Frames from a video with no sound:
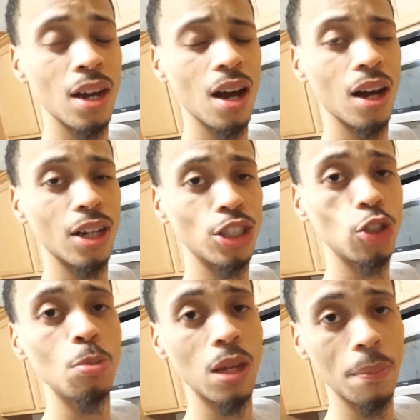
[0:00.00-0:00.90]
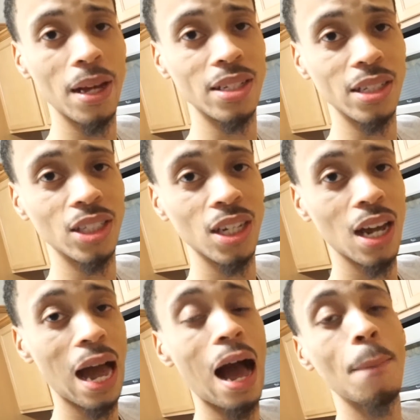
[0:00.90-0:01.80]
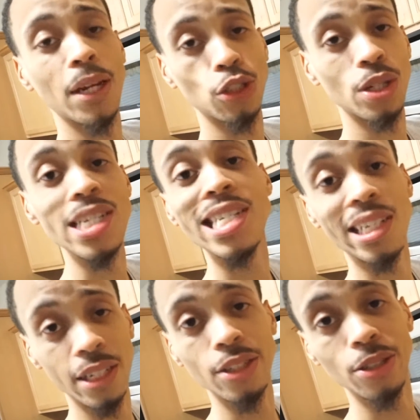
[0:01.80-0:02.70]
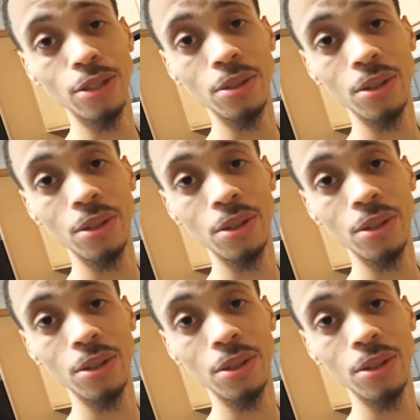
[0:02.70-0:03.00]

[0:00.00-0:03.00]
Uh, shoot me a message. I'll make sure to send it to you.